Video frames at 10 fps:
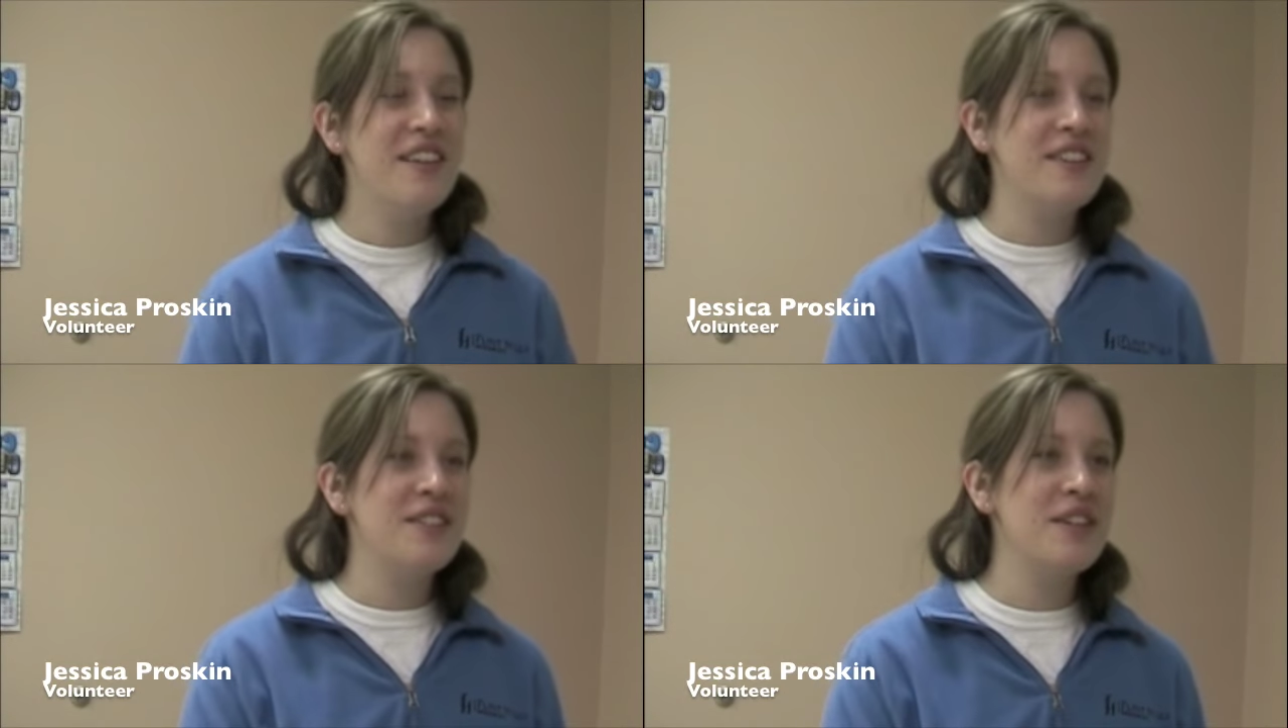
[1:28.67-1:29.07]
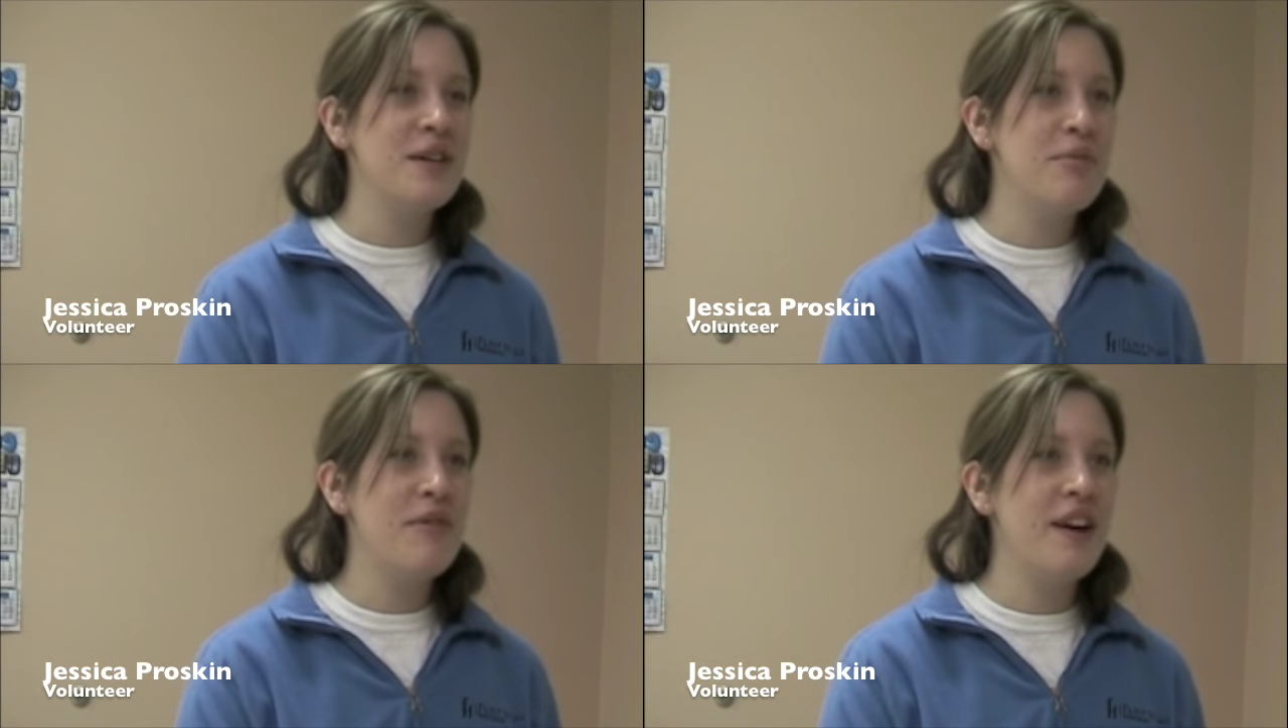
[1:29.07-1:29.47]
these are going
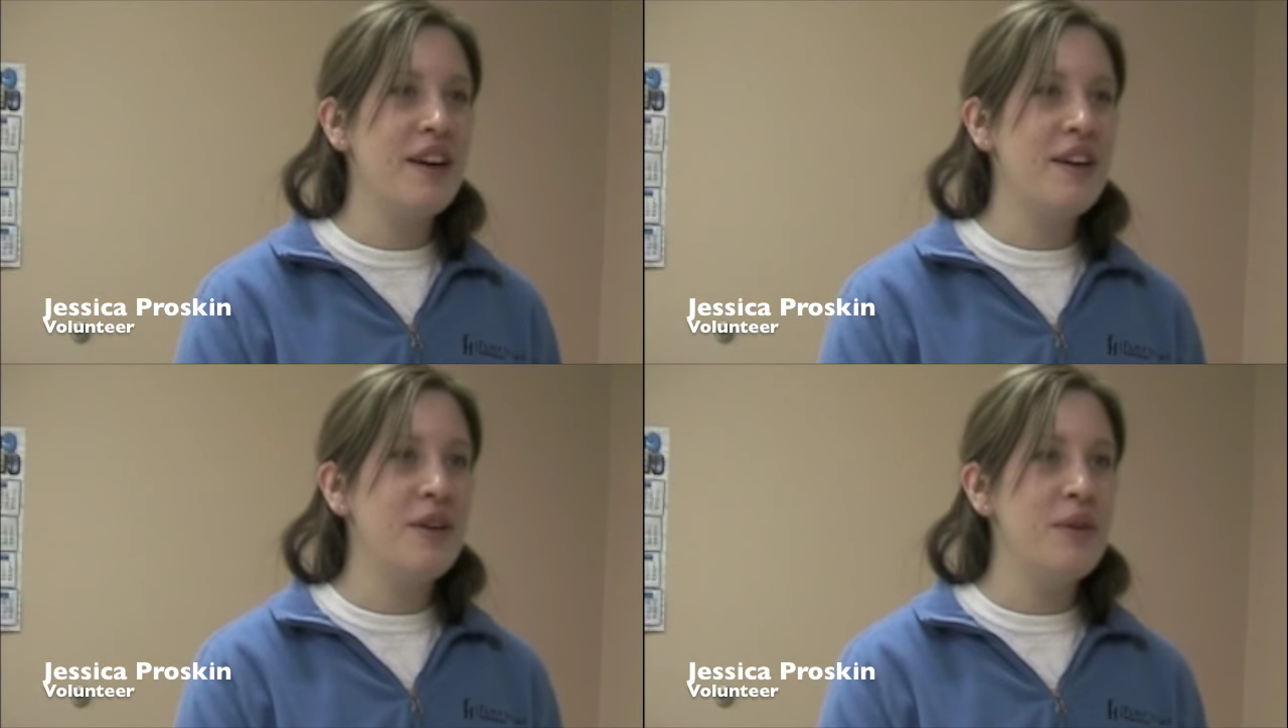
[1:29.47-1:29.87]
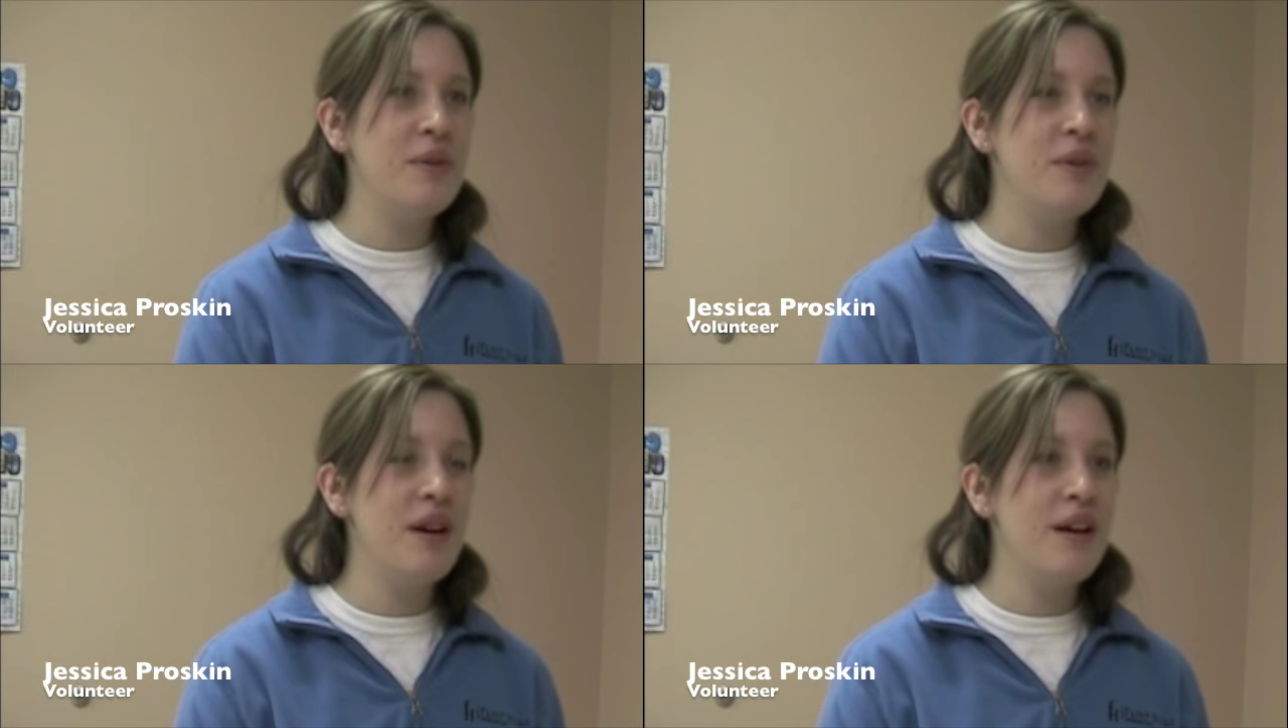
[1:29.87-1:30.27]
to provide a
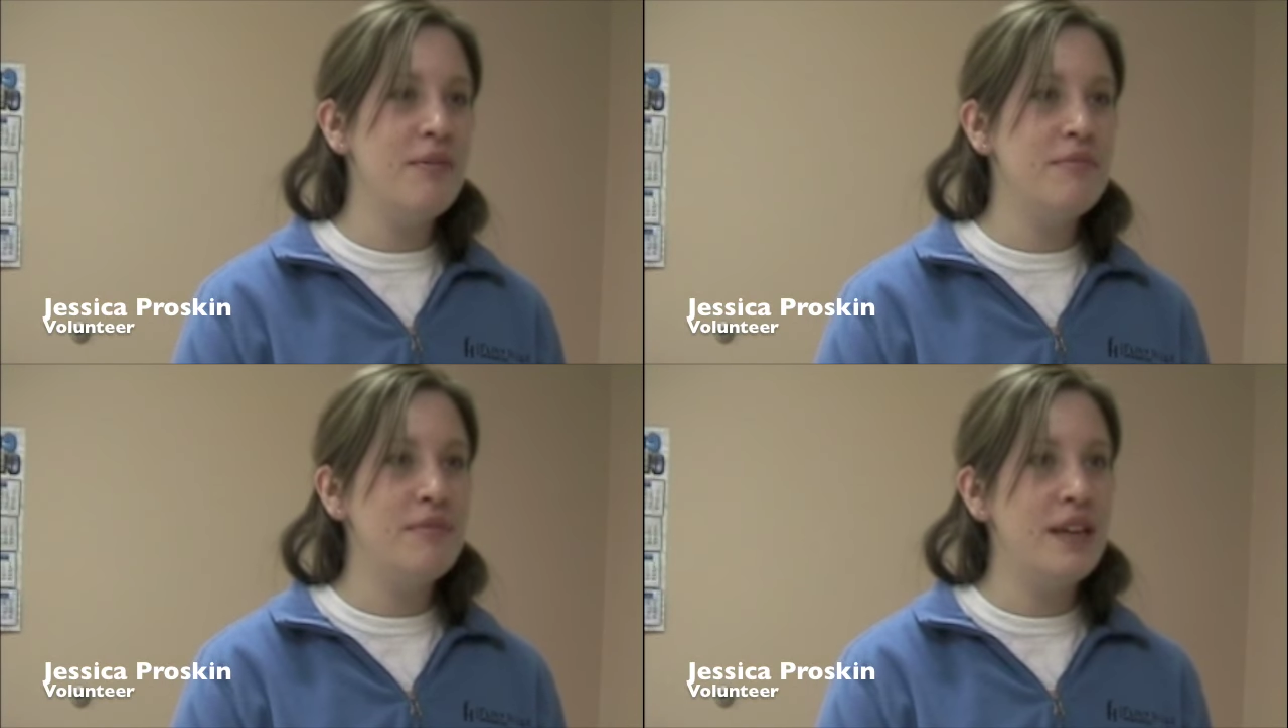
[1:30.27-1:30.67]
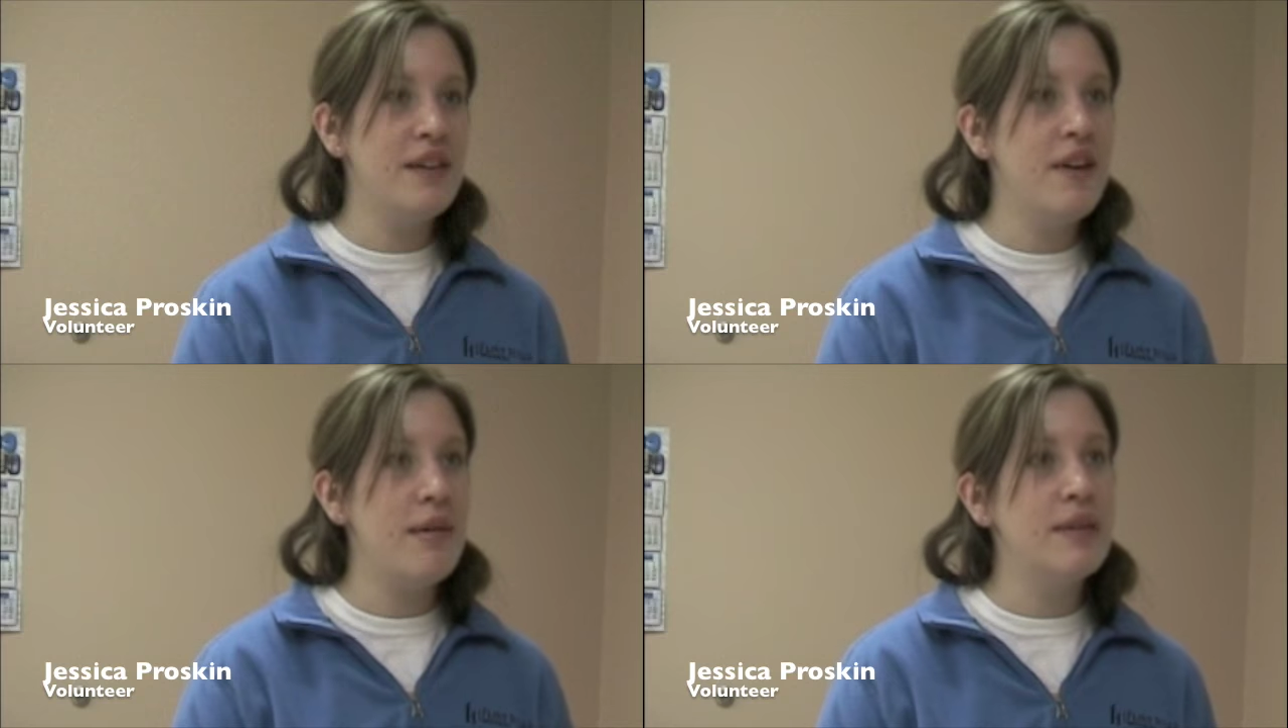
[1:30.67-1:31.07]
new um,
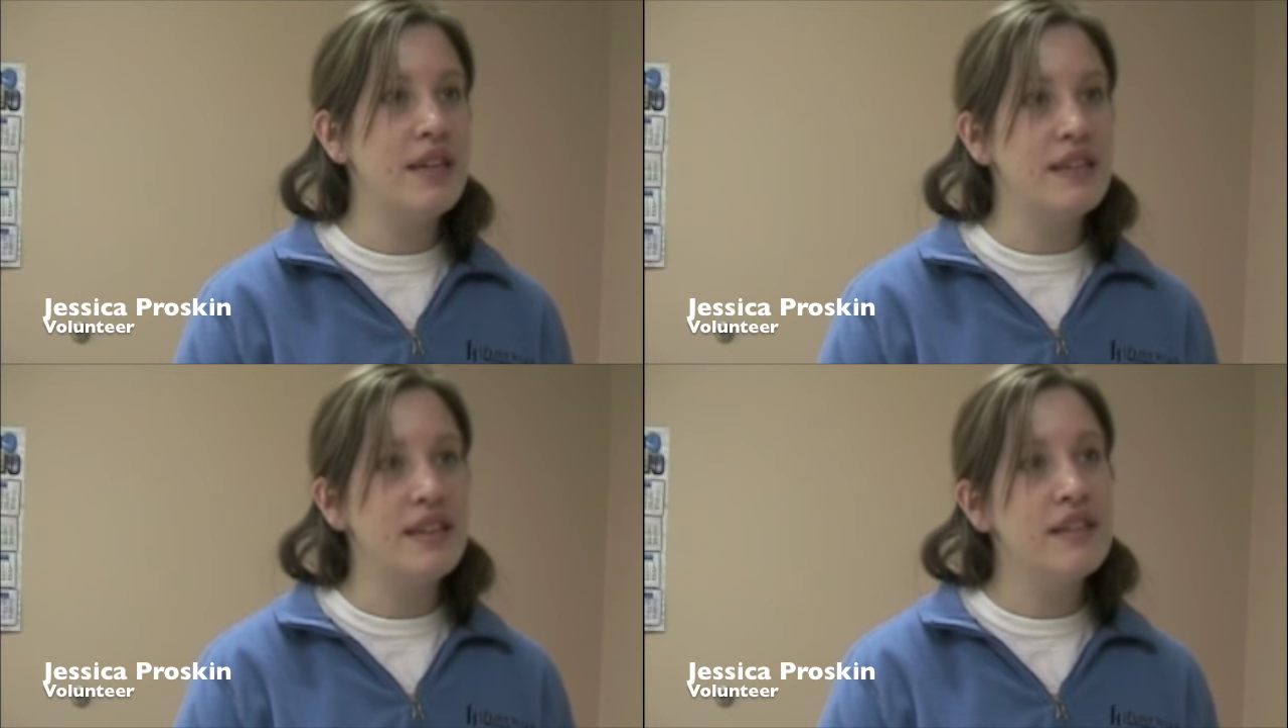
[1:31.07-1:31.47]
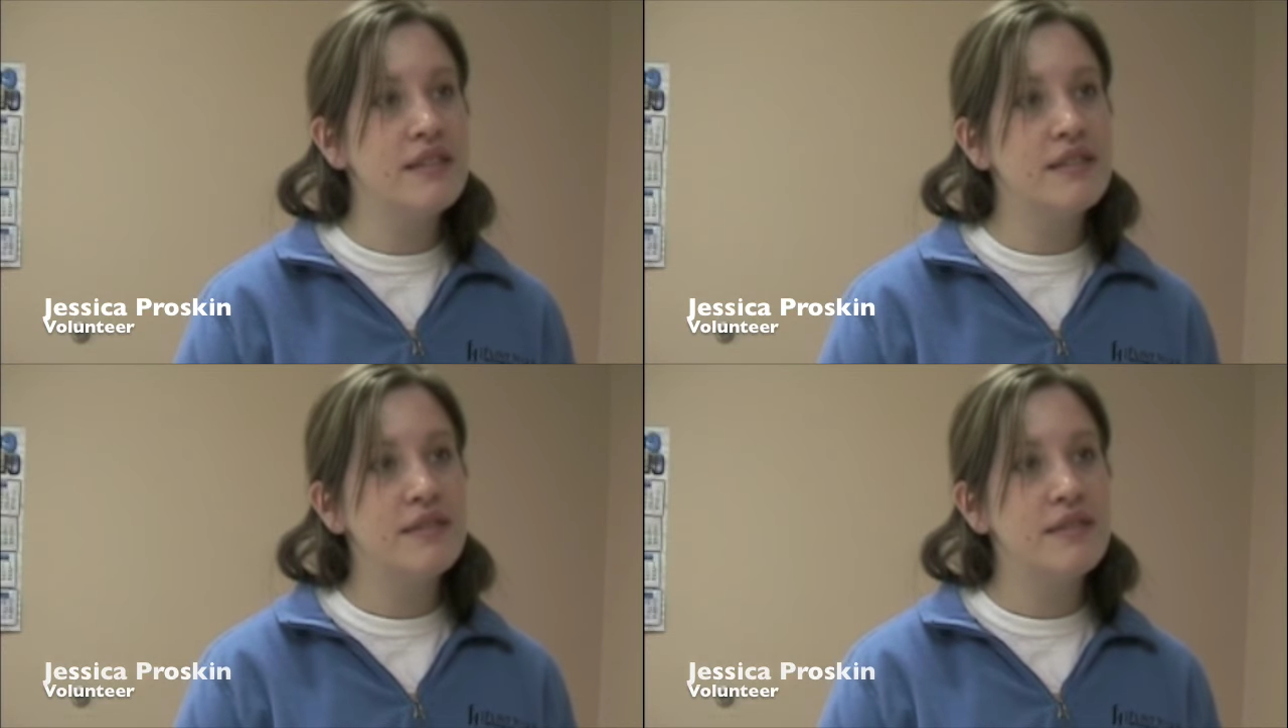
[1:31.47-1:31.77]
native habitat there.